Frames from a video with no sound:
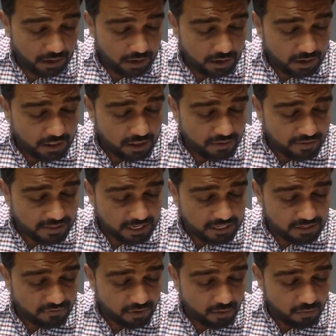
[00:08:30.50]
another question
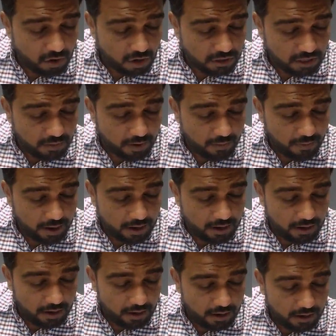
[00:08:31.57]
is from Dr.
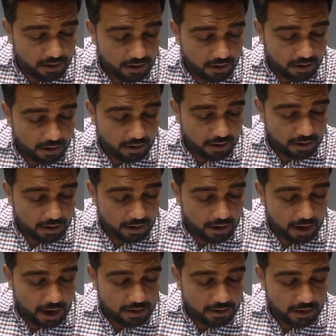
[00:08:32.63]
Prabhakar uh,
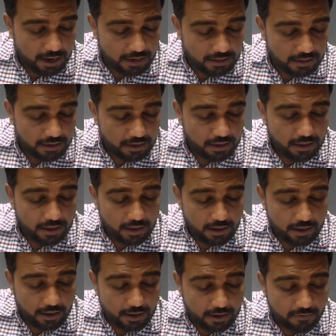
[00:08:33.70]
Khandait
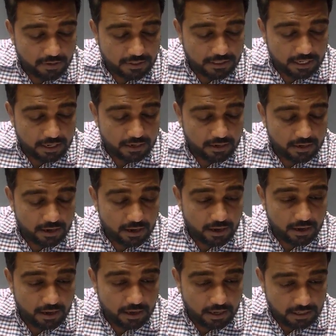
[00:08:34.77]
uh, question
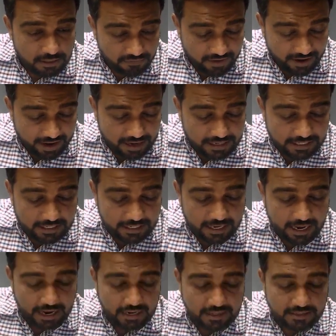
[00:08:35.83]
uh, he is a faculty
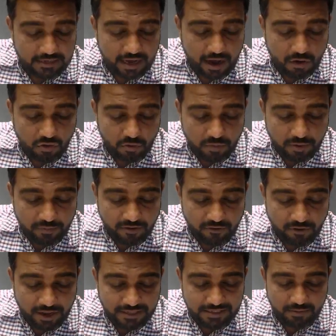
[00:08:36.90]
and it's how to prepare
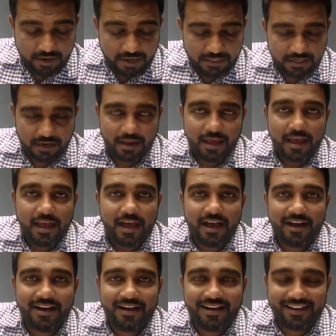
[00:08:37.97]
for examination uh, uh,
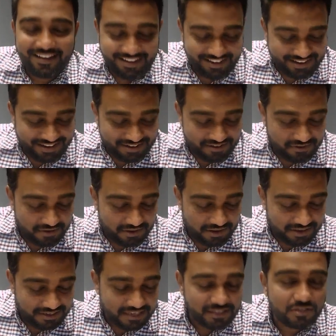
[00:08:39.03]
uh,
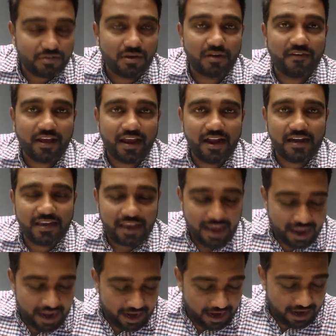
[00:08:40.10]
since you are faculty
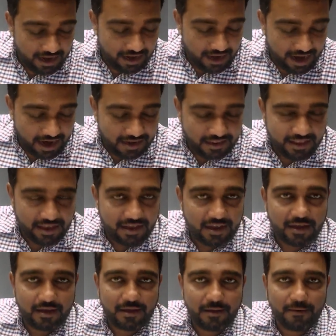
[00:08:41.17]
i i think
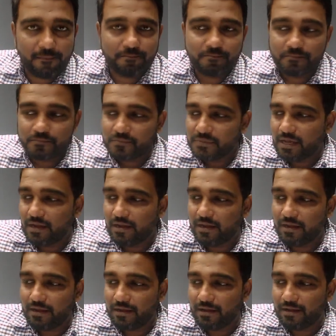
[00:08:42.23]
um,
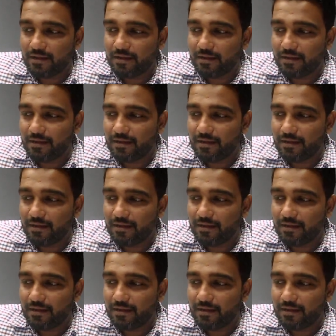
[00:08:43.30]
uh,